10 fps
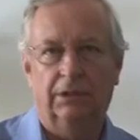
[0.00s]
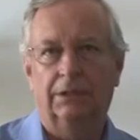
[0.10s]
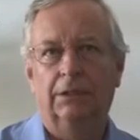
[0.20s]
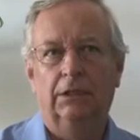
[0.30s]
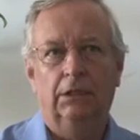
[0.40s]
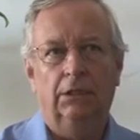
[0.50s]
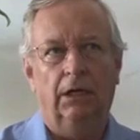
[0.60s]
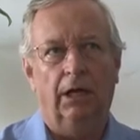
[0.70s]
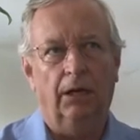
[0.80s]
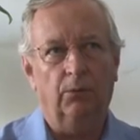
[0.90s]
Yeah.
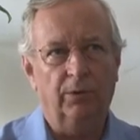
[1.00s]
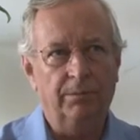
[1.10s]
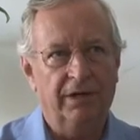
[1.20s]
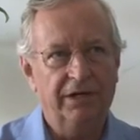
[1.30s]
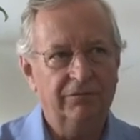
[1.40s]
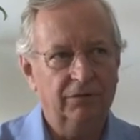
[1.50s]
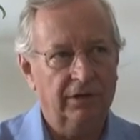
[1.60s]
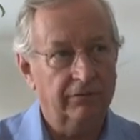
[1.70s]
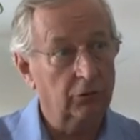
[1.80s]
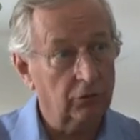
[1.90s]
We may even have